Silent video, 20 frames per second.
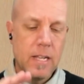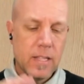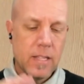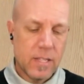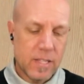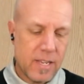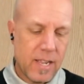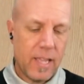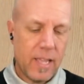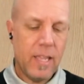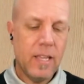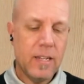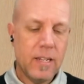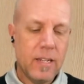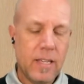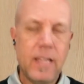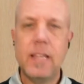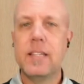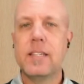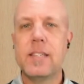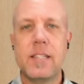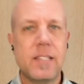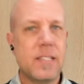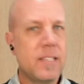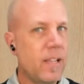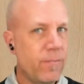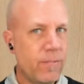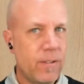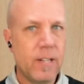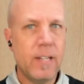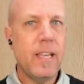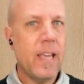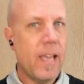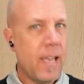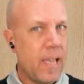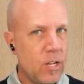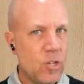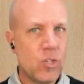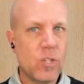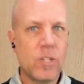The second is definitely
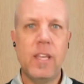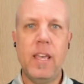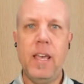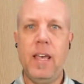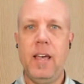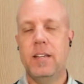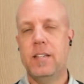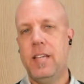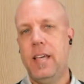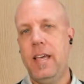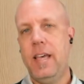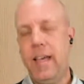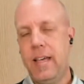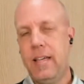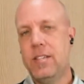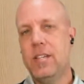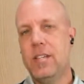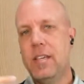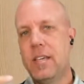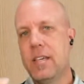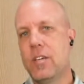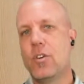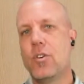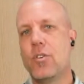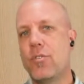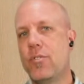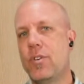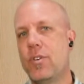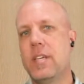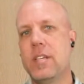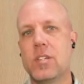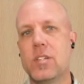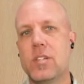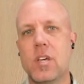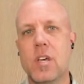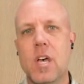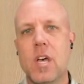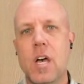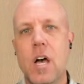agent count has increased